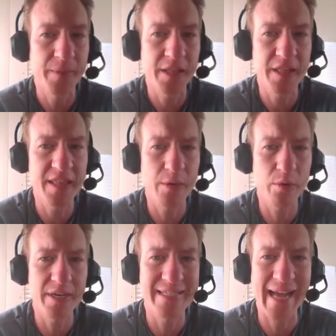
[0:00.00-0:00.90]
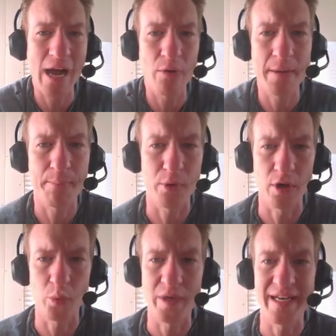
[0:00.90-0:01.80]
that they were endowed at
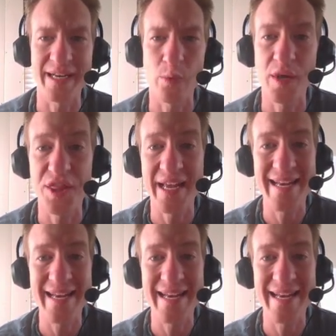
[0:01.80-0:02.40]
birth with